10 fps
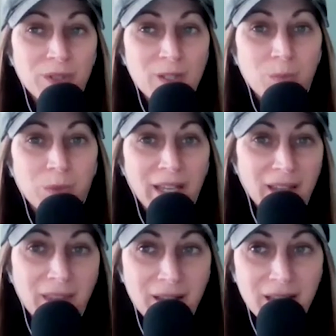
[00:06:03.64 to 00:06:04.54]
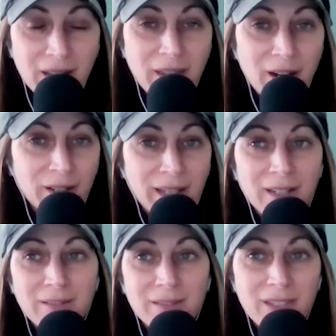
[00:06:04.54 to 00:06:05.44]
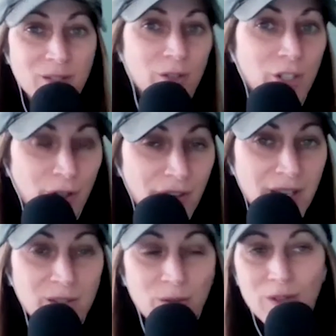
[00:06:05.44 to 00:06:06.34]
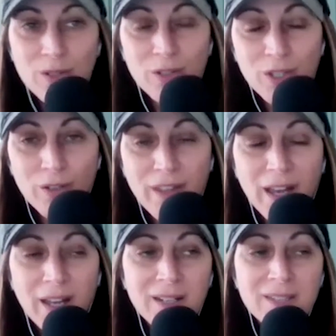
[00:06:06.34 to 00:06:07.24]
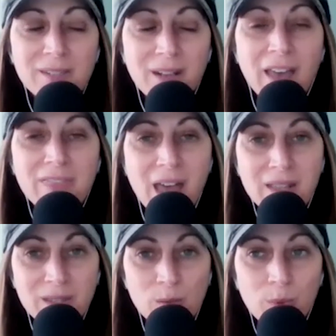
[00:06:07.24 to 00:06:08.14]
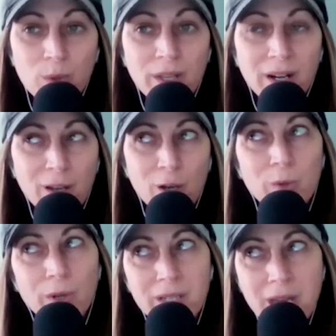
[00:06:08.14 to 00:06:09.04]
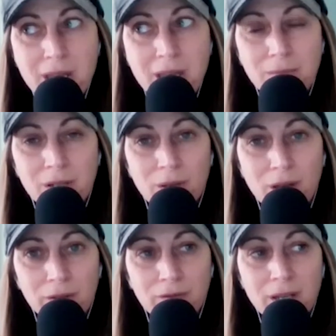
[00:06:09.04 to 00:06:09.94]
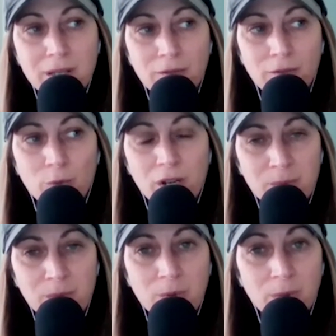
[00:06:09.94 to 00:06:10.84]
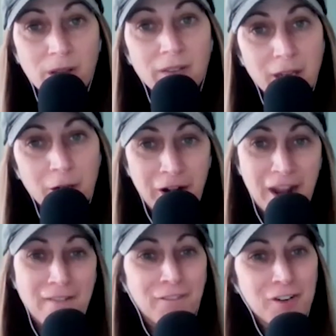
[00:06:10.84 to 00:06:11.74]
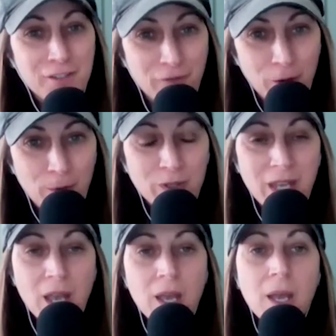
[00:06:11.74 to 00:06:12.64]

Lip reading: put these blanket things out there, like this will cure this or this will cure that. It's not that simple. And I hope you're not taking mental health advice from random people on the internet, first and foremost.